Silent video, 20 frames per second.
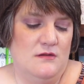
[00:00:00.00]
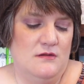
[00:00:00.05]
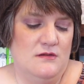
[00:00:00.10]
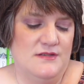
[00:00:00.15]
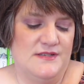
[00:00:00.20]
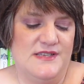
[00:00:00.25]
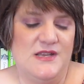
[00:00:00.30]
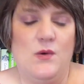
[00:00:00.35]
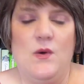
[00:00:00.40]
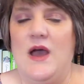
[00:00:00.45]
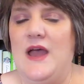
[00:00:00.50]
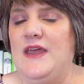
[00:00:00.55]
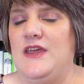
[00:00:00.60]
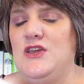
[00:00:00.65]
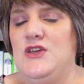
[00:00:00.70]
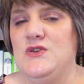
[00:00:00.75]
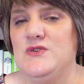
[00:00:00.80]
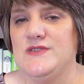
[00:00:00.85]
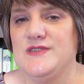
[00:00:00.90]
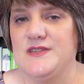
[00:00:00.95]
So I
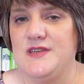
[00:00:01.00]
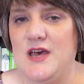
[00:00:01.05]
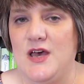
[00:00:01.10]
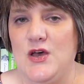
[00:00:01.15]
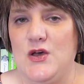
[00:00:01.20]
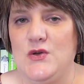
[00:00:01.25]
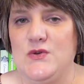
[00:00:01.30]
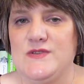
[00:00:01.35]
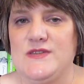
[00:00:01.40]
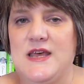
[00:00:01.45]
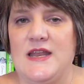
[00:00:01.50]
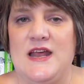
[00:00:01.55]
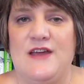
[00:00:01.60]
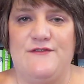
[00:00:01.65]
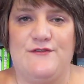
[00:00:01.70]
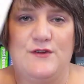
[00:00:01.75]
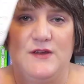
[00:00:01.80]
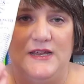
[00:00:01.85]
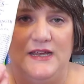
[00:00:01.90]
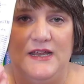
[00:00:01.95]
use those and I
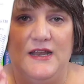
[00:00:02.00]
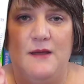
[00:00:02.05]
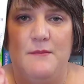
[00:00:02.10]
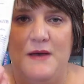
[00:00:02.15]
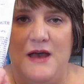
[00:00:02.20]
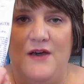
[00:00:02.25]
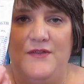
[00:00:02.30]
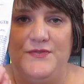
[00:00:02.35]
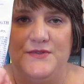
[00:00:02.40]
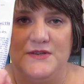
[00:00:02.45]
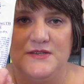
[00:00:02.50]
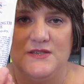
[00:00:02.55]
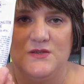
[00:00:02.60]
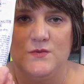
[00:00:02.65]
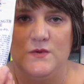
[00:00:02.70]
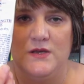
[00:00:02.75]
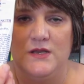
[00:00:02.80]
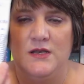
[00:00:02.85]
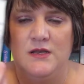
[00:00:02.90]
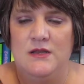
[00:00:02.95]
forget about this
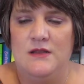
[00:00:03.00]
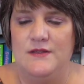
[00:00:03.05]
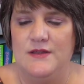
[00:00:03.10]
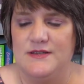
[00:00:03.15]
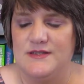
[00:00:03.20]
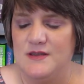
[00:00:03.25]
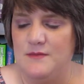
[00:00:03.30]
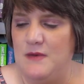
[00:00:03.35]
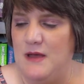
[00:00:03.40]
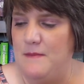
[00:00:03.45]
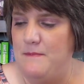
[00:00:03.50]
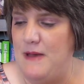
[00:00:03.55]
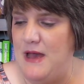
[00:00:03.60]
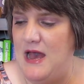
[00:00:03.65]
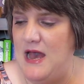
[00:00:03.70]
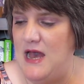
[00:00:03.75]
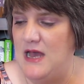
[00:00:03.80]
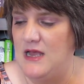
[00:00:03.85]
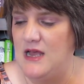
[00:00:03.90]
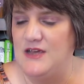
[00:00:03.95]
one that's in my
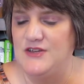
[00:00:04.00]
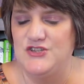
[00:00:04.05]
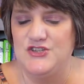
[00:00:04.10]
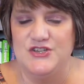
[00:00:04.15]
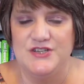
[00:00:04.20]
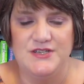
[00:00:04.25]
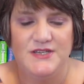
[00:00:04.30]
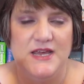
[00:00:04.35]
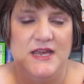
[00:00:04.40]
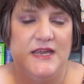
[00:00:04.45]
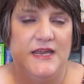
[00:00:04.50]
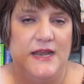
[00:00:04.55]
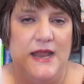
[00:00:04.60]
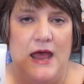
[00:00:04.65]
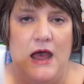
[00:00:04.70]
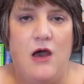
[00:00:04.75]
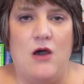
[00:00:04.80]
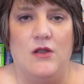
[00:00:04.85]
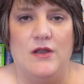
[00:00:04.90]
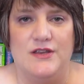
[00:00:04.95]
bag. I should take it
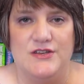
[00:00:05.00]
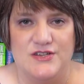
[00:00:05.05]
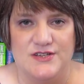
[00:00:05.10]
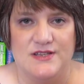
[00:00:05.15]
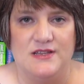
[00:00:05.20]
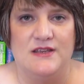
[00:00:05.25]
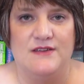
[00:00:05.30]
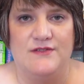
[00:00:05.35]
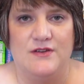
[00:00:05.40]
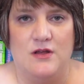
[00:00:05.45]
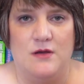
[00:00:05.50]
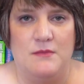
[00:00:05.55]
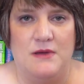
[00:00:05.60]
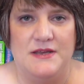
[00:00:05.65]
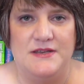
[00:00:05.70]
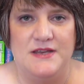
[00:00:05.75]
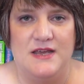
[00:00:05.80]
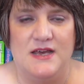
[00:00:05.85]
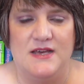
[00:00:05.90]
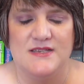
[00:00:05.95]
out and just leave it on my
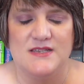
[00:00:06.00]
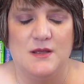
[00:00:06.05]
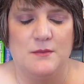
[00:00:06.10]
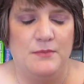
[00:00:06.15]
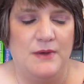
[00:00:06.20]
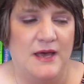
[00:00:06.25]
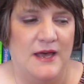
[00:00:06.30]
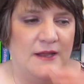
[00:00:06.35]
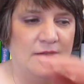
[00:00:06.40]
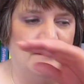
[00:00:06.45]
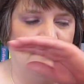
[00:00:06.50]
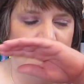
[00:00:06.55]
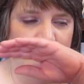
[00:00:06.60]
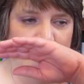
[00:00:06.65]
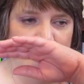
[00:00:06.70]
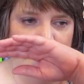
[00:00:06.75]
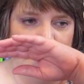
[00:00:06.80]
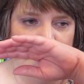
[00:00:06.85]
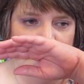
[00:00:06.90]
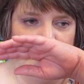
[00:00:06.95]
desk, but
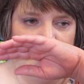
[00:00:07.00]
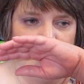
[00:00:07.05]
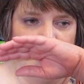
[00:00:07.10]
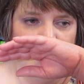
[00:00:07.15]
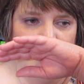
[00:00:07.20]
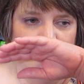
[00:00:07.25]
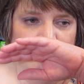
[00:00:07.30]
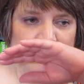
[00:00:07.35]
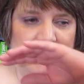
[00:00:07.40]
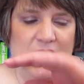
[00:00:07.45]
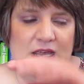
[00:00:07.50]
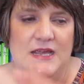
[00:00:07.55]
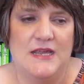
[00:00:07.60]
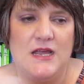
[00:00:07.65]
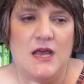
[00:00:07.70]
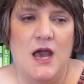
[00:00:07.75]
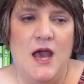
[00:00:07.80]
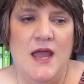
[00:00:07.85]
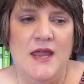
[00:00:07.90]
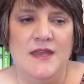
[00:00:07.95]
it
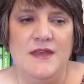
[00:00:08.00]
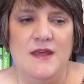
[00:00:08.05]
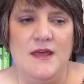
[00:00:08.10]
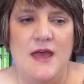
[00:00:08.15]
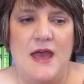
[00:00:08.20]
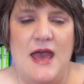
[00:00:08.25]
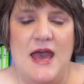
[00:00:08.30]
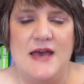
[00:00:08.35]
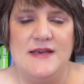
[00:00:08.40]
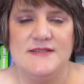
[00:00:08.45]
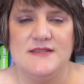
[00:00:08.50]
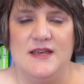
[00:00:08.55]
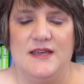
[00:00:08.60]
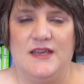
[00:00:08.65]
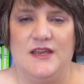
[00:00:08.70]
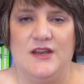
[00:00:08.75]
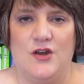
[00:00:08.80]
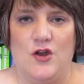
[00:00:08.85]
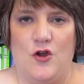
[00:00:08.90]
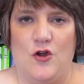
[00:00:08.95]
kind of has like
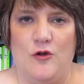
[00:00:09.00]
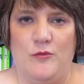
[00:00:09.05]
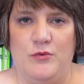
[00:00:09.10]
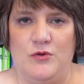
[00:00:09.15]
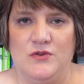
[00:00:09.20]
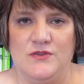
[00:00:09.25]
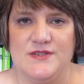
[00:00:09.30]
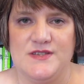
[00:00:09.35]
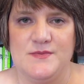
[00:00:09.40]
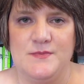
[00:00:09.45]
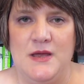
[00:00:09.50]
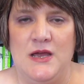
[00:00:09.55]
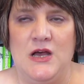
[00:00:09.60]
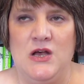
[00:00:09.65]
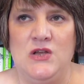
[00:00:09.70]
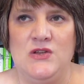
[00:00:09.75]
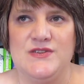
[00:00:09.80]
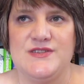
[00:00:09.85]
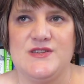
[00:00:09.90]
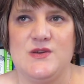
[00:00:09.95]
an herbal
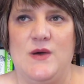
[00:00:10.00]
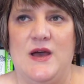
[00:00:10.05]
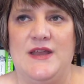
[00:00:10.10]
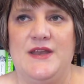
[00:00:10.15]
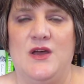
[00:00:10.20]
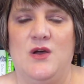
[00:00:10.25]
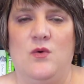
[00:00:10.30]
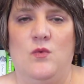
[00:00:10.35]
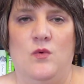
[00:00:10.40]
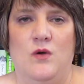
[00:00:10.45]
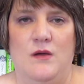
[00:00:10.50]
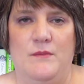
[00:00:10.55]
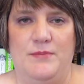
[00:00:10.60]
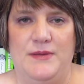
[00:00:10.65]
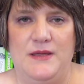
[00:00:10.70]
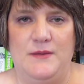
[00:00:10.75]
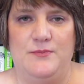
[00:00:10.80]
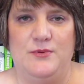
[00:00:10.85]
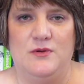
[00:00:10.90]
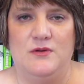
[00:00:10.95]
smell, so I don't want
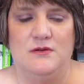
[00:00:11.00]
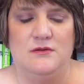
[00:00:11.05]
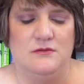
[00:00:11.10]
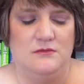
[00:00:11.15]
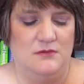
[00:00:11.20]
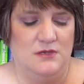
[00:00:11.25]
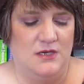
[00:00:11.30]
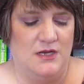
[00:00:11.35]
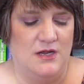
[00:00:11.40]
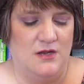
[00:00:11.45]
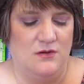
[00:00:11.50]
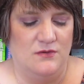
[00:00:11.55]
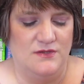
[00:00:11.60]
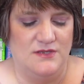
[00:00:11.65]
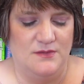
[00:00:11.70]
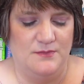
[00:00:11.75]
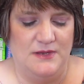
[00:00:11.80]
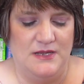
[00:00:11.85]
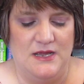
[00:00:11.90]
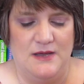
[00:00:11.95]
people,
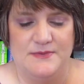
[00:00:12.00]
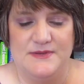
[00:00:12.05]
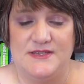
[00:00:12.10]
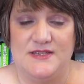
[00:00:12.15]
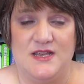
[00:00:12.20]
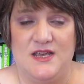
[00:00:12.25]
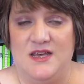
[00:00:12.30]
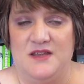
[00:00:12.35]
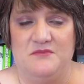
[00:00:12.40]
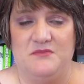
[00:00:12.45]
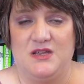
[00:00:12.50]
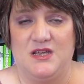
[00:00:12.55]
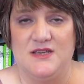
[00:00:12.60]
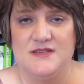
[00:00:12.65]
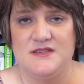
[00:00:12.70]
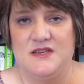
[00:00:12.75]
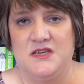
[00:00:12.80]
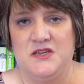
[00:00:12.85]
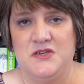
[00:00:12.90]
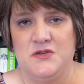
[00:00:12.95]
to be upset
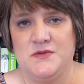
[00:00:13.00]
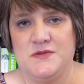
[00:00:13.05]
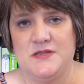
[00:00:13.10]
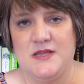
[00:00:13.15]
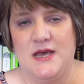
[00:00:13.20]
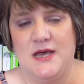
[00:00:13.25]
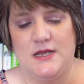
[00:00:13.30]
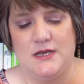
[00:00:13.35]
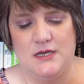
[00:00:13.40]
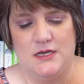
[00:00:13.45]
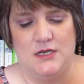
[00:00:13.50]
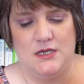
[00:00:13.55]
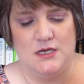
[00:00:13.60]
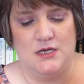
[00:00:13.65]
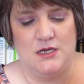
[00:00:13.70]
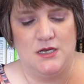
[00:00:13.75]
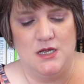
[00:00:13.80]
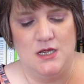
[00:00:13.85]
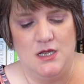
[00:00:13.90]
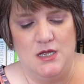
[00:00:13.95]
because I use that
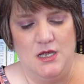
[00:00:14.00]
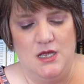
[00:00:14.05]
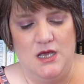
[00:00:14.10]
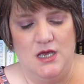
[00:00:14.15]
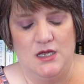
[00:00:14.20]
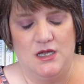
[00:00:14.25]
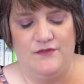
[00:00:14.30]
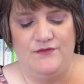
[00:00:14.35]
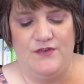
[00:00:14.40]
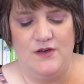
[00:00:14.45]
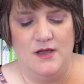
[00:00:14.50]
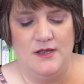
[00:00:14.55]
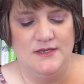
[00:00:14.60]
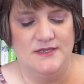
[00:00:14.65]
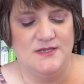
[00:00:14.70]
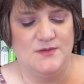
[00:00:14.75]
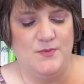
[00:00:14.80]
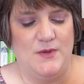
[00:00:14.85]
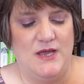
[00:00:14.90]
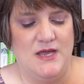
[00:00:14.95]
in a confined
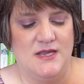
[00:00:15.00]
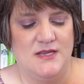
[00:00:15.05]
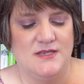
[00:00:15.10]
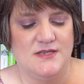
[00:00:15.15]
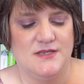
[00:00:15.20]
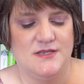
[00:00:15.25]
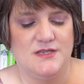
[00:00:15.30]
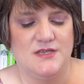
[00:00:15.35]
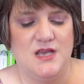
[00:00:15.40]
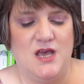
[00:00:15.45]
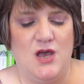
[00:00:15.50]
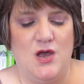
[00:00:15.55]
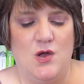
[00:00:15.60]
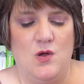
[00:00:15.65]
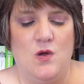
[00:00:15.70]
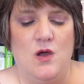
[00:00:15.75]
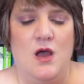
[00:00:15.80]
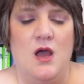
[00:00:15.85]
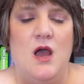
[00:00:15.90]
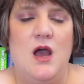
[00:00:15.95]
space.
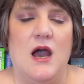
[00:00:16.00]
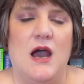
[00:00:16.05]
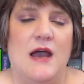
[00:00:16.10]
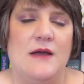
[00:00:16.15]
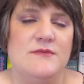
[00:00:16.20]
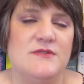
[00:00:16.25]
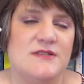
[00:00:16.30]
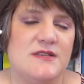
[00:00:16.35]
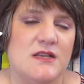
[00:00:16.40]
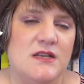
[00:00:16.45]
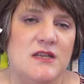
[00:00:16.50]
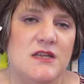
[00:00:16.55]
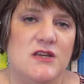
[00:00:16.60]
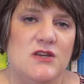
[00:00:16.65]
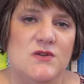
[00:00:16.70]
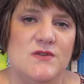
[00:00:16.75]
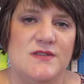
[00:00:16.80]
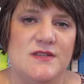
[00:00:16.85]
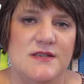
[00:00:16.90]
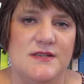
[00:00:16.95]
So I'm just going to
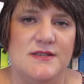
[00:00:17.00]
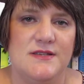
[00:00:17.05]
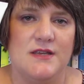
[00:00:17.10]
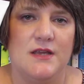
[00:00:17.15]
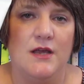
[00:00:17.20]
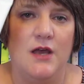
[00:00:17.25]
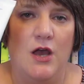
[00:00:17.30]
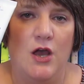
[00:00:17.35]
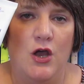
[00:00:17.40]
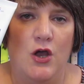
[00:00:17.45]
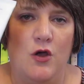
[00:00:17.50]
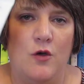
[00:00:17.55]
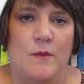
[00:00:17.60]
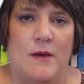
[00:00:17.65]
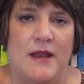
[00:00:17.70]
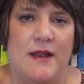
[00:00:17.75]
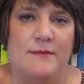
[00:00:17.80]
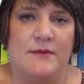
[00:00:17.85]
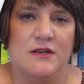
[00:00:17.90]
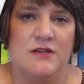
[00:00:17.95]
use this at home,
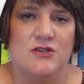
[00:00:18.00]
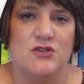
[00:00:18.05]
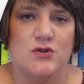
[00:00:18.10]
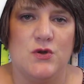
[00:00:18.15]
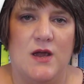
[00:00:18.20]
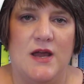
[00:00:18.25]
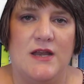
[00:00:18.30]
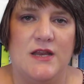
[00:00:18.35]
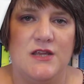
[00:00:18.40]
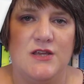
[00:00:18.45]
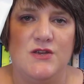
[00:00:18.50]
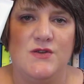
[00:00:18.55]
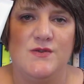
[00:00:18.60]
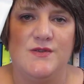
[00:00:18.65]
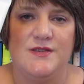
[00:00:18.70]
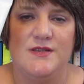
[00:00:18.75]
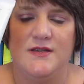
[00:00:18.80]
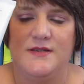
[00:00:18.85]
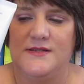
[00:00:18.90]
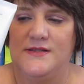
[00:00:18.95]
and I'm going to try to
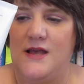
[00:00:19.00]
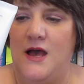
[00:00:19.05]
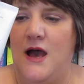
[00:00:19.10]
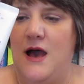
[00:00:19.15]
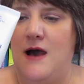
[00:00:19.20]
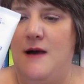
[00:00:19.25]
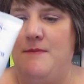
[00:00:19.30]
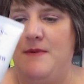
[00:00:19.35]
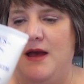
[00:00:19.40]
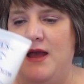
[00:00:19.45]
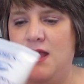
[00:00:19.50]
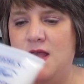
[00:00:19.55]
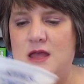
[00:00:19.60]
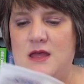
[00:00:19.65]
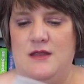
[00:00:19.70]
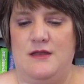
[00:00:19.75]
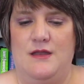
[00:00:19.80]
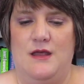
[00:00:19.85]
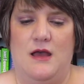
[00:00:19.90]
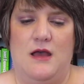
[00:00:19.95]
use this up,
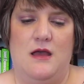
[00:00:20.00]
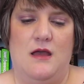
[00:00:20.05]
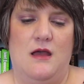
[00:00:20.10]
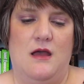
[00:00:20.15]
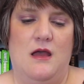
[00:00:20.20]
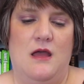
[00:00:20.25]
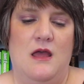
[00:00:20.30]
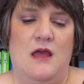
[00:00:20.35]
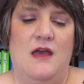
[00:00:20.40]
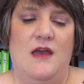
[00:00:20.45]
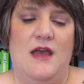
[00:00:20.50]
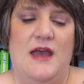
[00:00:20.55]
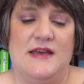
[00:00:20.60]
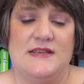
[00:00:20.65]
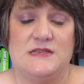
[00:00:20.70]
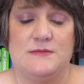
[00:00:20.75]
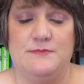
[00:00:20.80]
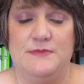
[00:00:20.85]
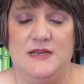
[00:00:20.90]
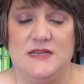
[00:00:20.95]
and
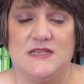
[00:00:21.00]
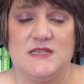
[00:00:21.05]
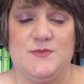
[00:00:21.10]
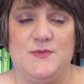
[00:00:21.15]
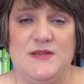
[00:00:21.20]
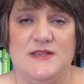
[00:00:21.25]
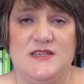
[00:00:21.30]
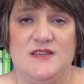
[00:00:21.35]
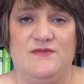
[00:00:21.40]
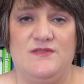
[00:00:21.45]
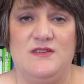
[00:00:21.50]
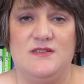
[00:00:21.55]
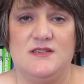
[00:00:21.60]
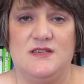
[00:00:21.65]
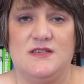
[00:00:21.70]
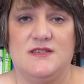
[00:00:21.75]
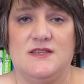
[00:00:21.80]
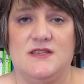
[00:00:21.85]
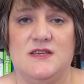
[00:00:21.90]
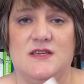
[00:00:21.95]
as expensive as
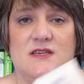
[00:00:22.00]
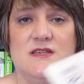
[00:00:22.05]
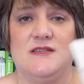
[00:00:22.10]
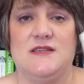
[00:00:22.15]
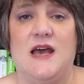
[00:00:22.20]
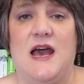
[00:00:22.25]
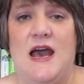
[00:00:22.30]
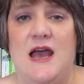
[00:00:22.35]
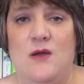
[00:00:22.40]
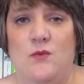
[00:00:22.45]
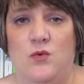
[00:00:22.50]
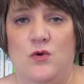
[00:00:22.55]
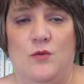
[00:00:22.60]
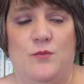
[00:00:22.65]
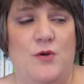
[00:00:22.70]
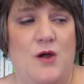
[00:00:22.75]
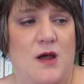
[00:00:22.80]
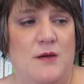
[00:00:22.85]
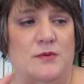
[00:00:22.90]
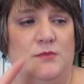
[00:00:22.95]
this is, I will
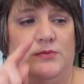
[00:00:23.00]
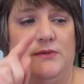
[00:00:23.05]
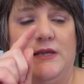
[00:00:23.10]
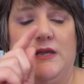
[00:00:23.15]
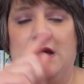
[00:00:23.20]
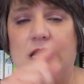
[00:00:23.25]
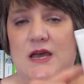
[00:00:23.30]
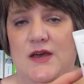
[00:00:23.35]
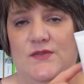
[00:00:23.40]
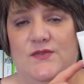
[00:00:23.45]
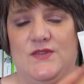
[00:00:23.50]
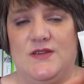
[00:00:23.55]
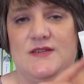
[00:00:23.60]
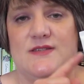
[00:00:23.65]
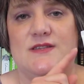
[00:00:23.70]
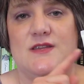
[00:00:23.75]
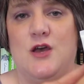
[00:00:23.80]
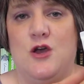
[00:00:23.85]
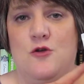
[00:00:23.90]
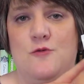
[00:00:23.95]
probably cut
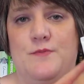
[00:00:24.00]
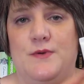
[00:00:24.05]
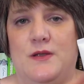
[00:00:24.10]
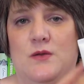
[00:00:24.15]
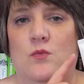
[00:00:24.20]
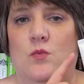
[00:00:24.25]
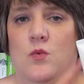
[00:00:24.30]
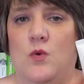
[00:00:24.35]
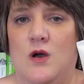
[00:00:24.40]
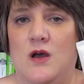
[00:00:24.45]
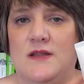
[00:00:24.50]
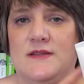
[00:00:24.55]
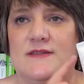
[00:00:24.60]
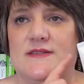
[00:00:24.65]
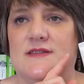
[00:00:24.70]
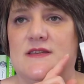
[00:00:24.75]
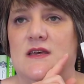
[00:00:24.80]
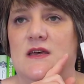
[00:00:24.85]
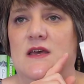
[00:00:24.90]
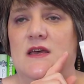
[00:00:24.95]
this open
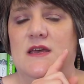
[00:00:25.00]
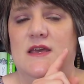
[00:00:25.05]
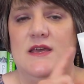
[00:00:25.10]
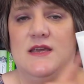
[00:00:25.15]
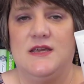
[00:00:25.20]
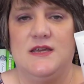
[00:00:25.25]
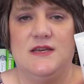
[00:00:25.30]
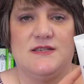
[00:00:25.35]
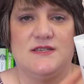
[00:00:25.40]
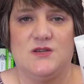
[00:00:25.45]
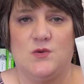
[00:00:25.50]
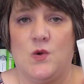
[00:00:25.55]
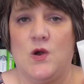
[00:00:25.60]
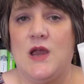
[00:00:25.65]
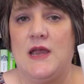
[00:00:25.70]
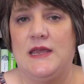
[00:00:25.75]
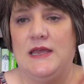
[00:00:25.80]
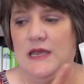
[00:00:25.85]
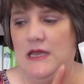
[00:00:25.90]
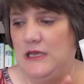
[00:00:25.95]
once it gets to where
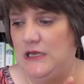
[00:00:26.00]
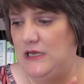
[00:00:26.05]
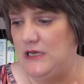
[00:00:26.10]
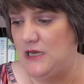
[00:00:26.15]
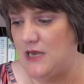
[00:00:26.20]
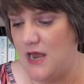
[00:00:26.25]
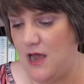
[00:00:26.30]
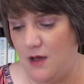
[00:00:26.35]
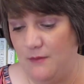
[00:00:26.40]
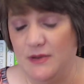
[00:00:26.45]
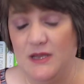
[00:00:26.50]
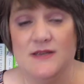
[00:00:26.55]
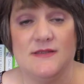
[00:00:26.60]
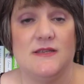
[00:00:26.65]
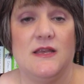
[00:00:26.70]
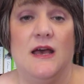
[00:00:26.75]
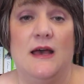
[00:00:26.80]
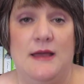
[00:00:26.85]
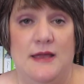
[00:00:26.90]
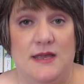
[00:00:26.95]
I can't get it out,
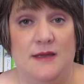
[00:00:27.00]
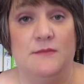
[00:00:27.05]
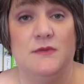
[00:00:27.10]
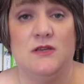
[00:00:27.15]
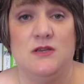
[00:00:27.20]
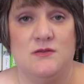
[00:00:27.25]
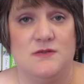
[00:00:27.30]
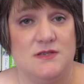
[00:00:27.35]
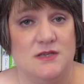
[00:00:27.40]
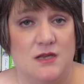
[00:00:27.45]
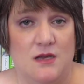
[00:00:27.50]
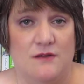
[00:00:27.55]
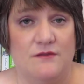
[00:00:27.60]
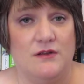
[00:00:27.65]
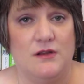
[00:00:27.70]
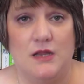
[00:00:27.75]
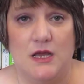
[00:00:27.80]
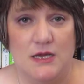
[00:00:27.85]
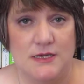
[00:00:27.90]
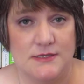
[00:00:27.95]
because I am using every
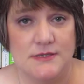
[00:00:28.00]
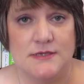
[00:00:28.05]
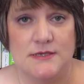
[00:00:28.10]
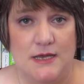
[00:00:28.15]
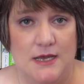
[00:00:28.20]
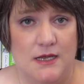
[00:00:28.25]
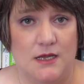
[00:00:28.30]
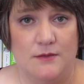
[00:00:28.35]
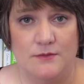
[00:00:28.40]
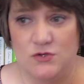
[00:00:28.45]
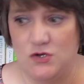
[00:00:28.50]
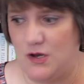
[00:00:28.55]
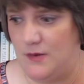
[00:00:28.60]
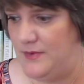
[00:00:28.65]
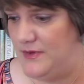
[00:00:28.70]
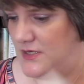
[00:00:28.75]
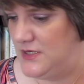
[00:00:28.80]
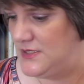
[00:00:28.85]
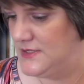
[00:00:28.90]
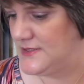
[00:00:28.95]
last daggum drop
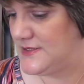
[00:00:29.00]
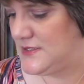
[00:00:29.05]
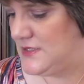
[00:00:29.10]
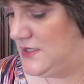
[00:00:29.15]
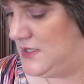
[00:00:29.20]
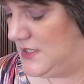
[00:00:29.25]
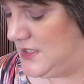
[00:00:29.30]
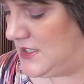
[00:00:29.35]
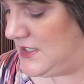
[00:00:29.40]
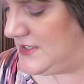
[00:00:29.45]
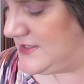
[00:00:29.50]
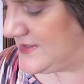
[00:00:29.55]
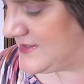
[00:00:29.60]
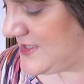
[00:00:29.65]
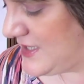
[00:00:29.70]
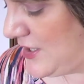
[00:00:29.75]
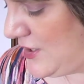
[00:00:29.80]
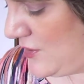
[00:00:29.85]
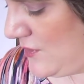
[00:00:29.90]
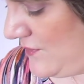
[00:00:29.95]
of this.
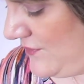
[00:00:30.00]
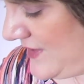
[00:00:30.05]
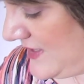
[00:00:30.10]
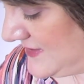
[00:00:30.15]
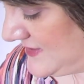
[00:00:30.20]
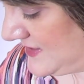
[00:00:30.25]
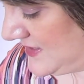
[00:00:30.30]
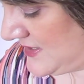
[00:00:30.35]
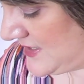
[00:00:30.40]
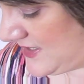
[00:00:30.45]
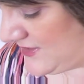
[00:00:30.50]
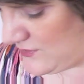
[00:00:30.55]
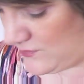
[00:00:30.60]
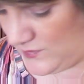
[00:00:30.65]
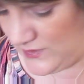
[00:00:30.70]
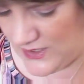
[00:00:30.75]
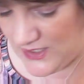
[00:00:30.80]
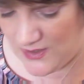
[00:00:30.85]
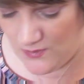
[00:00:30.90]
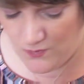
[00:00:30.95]
So that's another
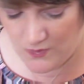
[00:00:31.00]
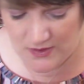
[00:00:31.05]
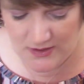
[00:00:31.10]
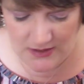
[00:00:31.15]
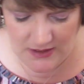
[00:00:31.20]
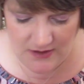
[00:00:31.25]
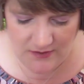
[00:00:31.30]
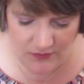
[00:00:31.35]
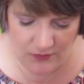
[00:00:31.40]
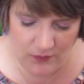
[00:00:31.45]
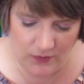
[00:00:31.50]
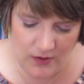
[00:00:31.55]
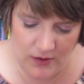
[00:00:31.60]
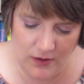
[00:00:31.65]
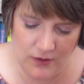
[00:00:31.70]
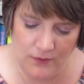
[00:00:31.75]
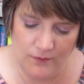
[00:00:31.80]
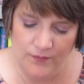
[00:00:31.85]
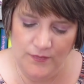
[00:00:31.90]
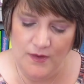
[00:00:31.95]
one I want to get
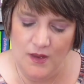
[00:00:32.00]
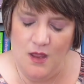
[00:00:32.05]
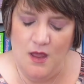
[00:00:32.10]
through.